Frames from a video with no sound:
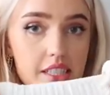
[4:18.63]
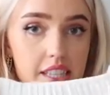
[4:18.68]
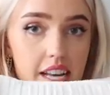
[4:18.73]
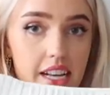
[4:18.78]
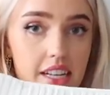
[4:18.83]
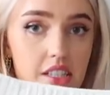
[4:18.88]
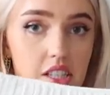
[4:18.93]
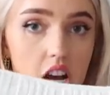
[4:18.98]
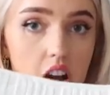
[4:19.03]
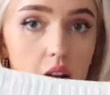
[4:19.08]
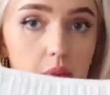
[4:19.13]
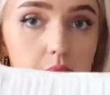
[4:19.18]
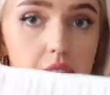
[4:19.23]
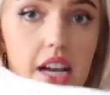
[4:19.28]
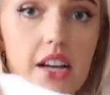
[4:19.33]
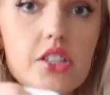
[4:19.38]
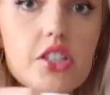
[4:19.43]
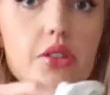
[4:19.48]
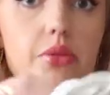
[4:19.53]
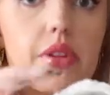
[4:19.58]
tank tops.
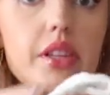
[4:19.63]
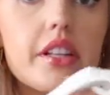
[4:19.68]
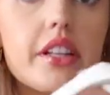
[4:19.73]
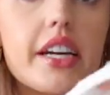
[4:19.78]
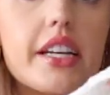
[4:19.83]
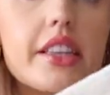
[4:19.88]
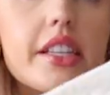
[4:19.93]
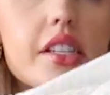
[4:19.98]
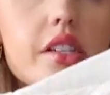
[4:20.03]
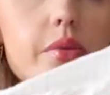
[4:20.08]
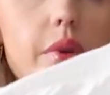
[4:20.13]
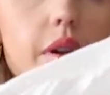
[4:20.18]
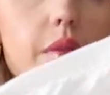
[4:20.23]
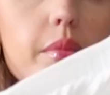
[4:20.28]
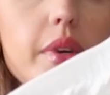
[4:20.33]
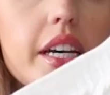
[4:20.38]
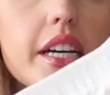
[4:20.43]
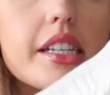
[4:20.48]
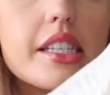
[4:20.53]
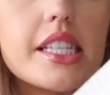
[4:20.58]
I actually really like this one
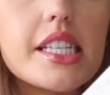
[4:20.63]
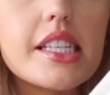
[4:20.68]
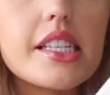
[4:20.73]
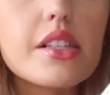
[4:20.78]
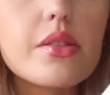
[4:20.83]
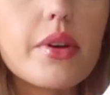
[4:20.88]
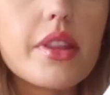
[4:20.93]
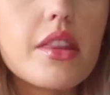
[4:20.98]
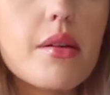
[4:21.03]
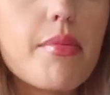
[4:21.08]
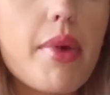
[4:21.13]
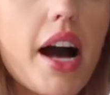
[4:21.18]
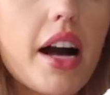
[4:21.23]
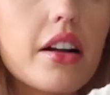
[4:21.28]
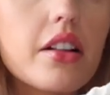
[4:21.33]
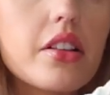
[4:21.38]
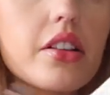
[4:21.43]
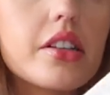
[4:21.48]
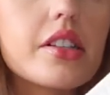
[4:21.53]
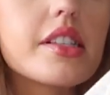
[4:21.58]
because this is what the
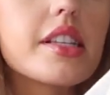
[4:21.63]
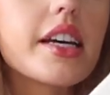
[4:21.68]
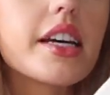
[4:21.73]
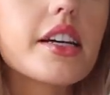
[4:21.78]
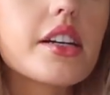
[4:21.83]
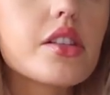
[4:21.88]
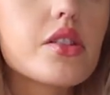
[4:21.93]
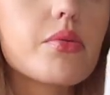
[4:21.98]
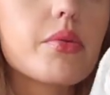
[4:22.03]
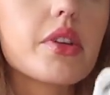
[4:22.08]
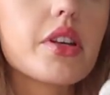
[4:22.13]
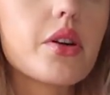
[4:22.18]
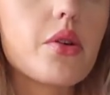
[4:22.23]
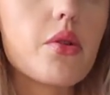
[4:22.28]
back looks like. It's really